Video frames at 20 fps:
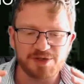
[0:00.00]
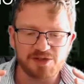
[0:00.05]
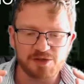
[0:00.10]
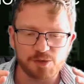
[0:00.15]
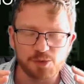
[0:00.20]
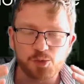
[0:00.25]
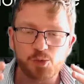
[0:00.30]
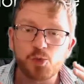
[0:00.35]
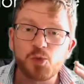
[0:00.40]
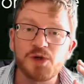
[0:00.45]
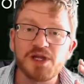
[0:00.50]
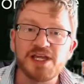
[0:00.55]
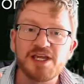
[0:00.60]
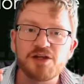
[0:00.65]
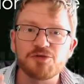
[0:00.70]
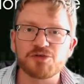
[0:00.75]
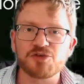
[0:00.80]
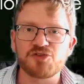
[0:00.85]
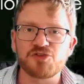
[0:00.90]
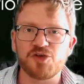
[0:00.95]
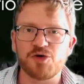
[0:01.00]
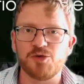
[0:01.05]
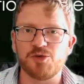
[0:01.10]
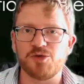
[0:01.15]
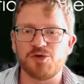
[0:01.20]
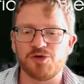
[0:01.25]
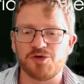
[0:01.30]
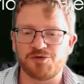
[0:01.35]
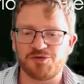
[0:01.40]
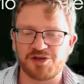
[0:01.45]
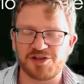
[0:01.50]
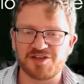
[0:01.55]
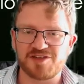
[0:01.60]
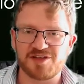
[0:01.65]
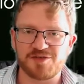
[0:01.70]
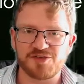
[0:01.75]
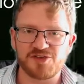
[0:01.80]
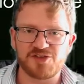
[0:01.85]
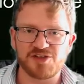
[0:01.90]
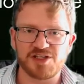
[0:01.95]
weird result of
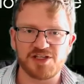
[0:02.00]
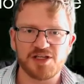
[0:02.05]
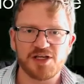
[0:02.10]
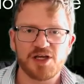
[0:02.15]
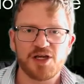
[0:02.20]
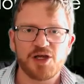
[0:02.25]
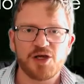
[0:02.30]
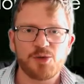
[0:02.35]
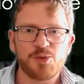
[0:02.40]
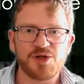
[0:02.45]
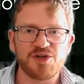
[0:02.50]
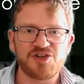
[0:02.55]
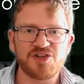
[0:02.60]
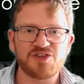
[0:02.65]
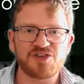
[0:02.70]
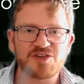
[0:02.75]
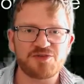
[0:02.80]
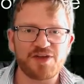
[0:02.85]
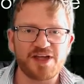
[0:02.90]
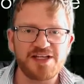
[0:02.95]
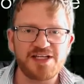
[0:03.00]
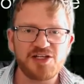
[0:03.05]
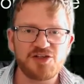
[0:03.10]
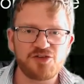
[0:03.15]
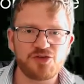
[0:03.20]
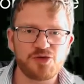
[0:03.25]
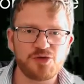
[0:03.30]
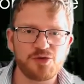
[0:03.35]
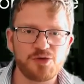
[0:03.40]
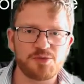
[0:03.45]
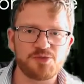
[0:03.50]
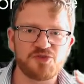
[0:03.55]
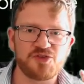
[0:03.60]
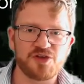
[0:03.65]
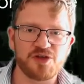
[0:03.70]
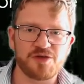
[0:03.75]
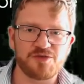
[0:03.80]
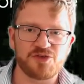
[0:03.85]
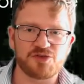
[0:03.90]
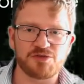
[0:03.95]
relativity, which is if any two
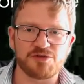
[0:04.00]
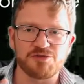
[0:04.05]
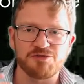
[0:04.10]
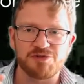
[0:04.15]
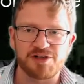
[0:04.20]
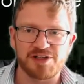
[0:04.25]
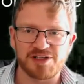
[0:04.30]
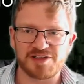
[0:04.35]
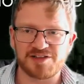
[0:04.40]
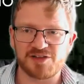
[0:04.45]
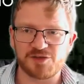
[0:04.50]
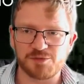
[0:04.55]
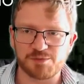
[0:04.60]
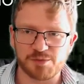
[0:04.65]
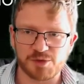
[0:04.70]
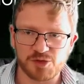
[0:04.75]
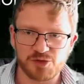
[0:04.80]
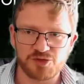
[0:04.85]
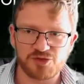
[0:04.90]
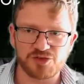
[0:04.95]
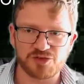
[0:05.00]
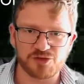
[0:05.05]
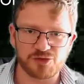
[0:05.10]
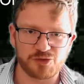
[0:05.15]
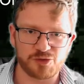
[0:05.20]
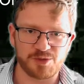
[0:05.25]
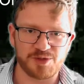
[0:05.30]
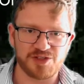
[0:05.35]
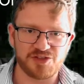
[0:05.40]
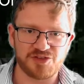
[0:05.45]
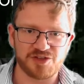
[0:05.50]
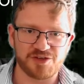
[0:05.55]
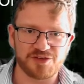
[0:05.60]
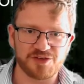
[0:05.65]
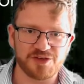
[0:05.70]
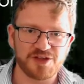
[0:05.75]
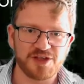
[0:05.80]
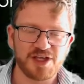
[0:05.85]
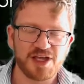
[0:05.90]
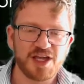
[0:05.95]
observers are in relative motion to each
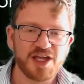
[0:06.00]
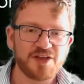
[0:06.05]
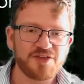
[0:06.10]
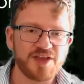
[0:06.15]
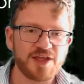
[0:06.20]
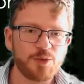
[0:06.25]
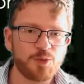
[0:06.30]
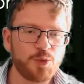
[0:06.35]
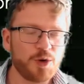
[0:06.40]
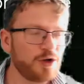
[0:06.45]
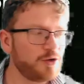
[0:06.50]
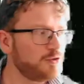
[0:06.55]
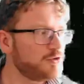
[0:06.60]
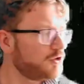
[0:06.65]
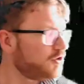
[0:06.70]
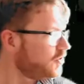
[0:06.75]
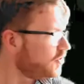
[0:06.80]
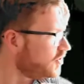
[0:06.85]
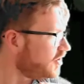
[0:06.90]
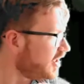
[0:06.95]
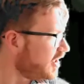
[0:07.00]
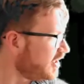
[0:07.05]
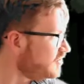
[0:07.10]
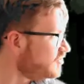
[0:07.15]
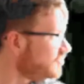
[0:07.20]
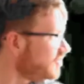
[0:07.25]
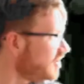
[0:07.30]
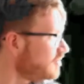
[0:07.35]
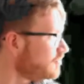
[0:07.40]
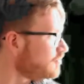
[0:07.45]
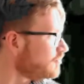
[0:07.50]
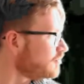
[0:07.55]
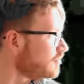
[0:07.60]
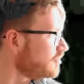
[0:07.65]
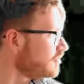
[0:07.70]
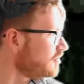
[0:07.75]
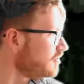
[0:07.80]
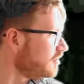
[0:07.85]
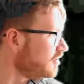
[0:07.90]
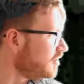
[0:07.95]
other, they won't, in
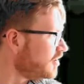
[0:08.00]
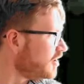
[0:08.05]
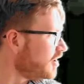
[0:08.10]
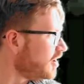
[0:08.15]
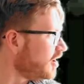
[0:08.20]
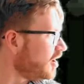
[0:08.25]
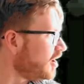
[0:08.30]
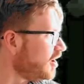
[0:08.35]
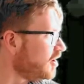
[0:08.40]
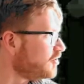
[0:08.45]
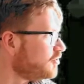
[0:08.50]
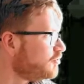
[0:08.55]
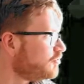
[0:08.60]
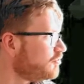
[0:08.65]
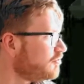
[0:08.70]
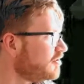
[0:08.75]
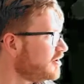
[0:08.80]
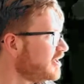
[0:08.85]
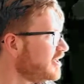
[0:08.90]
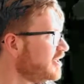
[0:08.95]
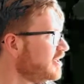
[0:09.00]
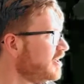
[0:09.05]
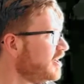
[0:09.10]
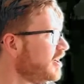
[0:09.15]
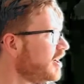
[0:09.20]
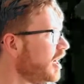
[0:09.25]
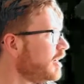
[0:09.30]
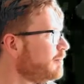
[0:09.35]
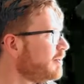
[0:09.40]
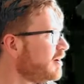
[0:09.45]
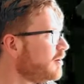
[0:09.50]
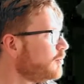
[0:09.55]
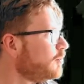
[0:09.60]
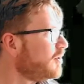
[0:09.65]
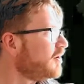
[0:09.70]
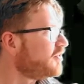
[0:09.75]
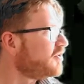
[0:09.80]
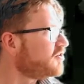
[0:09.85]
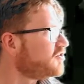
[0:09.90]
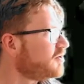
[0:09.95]
general, agree about
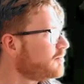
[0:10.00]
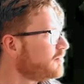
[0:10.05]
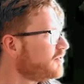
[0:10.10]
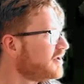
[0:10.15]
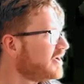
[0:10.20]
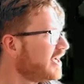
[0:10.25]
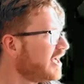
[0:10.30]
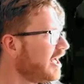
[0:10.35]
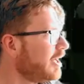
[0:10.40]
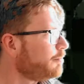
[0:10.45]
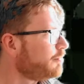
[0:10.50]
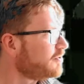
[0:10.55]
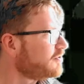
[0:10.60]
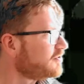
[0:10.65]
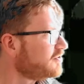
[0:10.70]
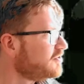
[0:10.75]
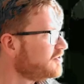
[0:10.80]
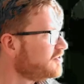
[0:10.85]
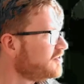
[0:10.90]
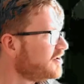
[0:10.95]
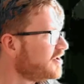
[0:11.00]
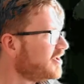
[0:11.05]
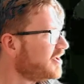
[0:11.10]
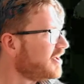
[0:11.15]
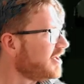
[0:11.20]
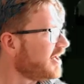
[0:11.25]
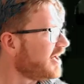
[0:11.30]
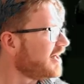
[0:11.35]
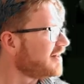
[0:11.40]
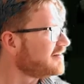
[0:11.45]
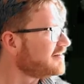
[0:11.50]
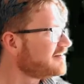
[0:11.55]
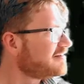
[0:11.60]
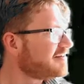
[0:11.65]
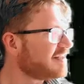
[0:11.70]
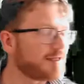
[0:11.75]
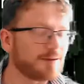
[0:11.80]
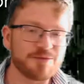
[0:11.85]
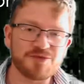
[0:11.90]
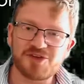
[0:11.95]
whether something happened at the
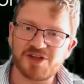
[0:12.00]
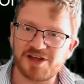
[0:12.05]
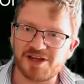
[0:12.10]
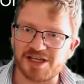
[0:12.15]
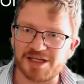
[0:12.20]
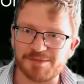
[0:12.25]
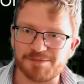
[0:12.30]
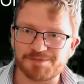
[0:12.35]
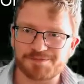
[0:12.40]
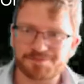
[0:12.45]
same time,